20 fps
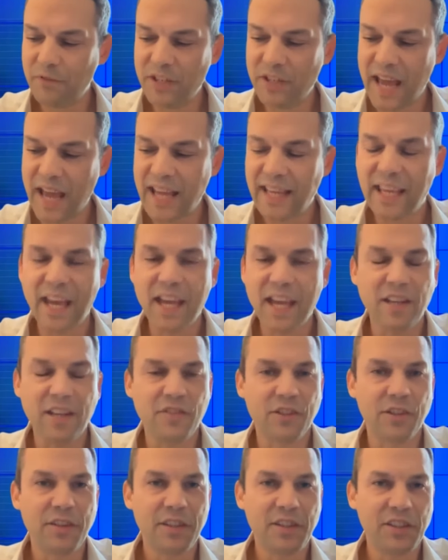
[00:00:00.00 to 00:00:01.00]

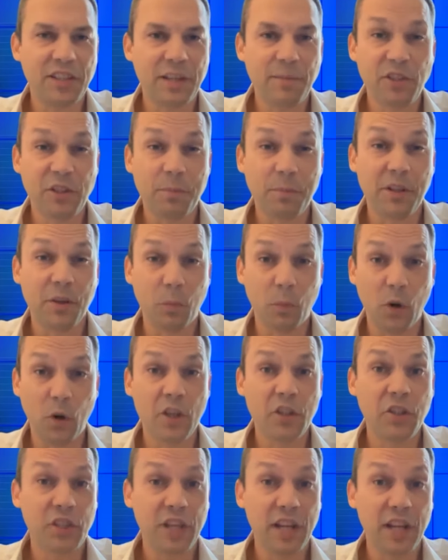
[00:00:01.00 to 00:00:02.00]
decades, and this seems to be the
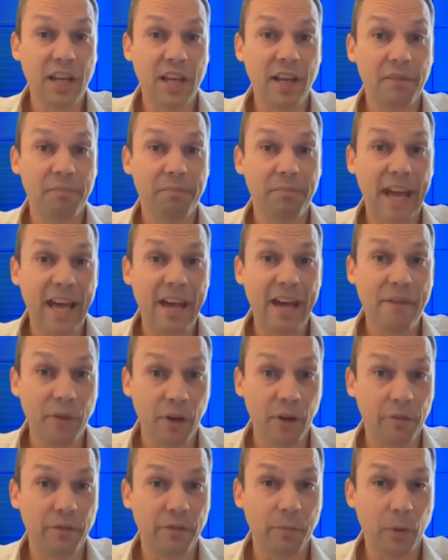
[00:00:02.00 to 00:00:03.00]
worst year
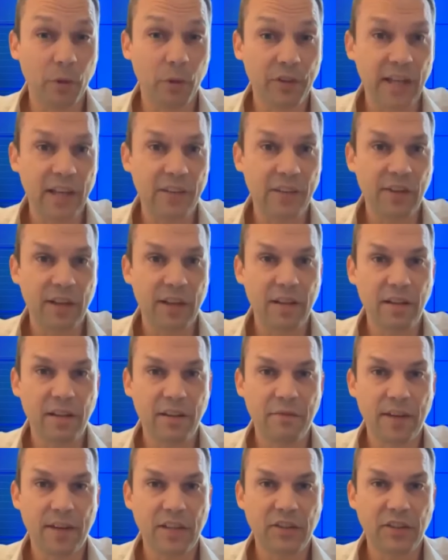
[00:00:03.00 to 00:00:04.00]
ever for multi-asset
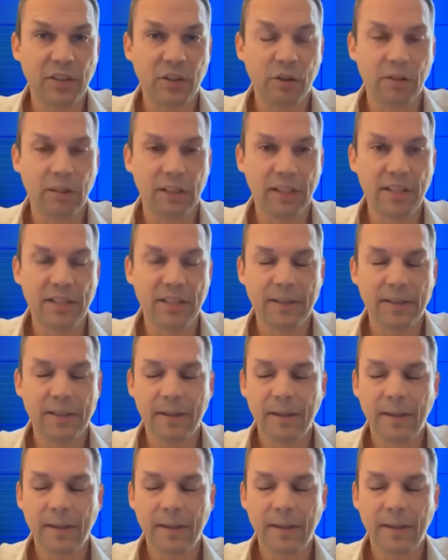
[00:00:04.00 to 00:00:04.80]
investing, or at least